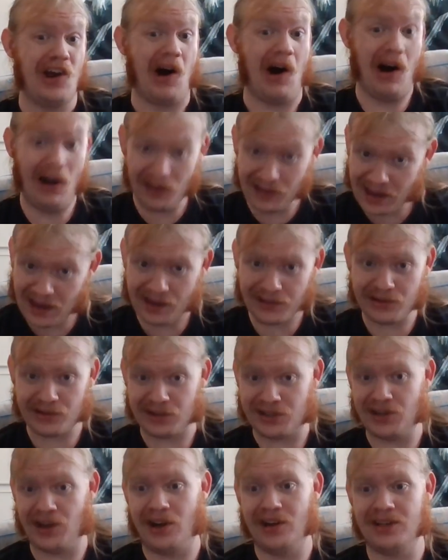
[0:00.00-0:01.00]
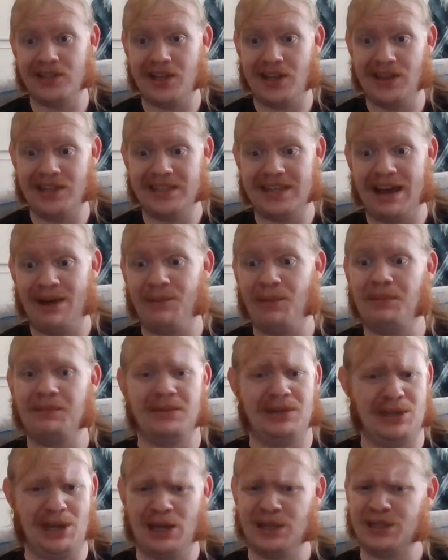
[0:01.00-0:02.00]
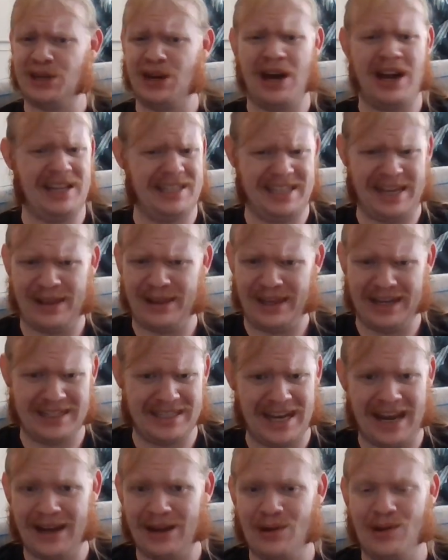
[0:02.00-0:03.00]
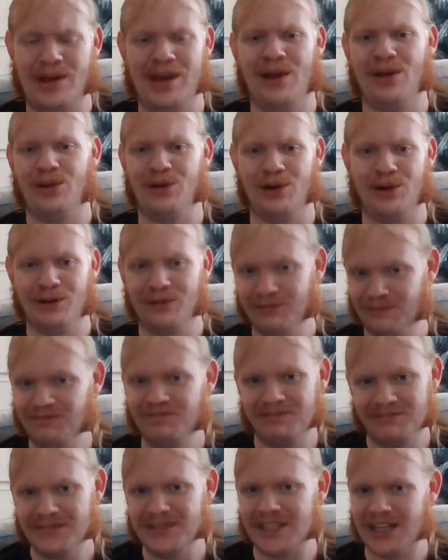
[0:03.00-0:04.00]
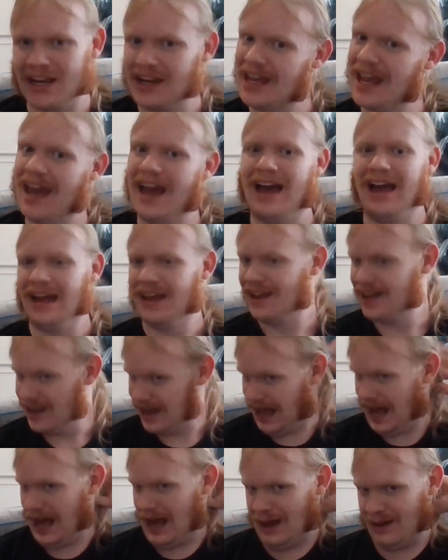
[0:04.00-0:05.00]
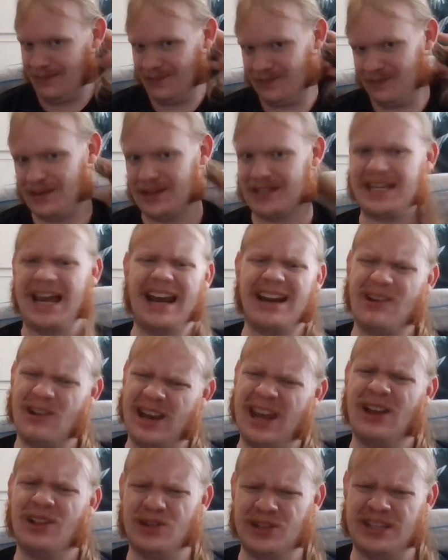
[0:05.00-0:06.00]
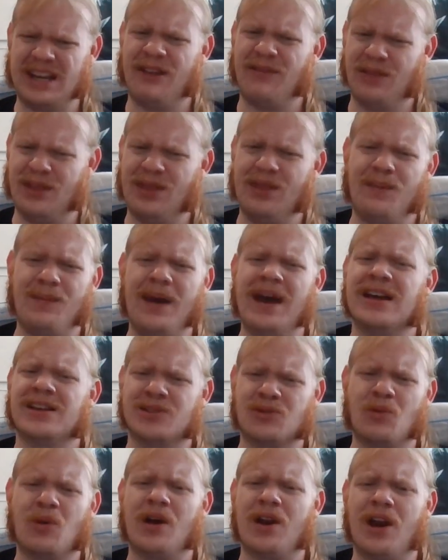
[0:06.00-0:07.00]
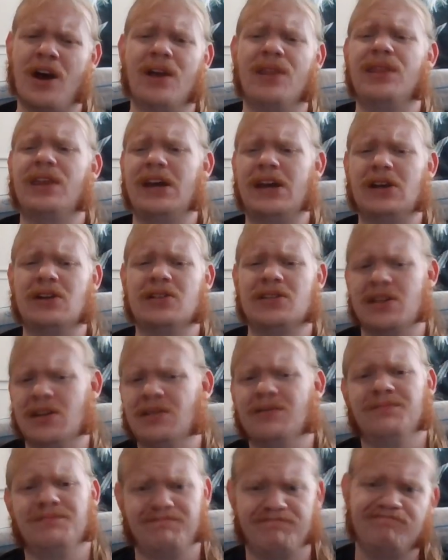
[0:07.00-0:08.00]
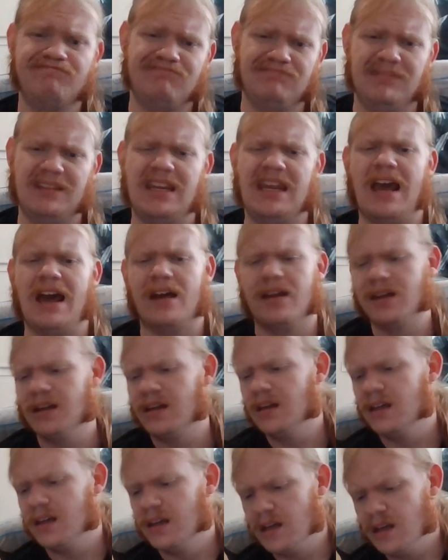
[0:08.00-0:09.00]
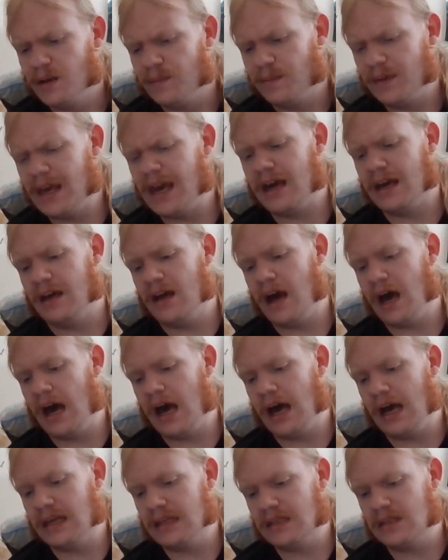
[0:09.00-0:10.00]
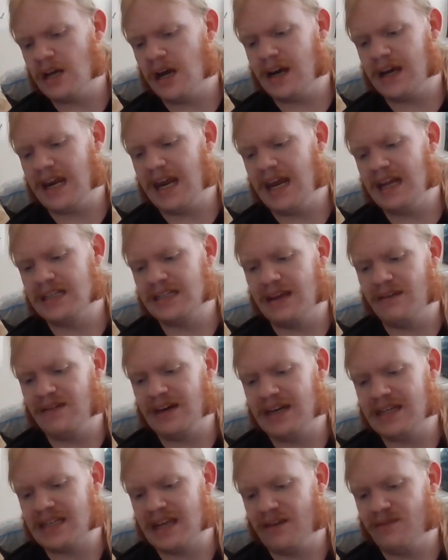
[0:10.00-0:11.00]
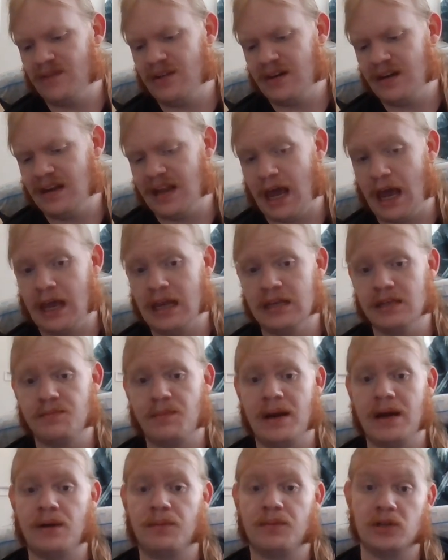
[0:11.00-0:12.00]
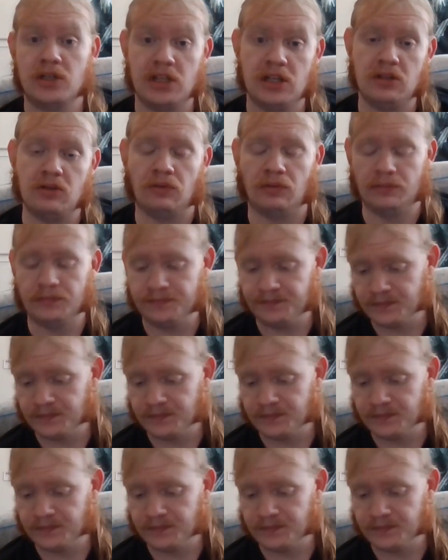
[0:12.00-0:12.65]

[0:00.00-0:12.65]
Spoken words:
all the other songs on this album does not sound like Psycho Killer. So yeah. But Psycho Killer is definitely the best one on there. So yeah. But yeah, Talking Head 77, that is my number two.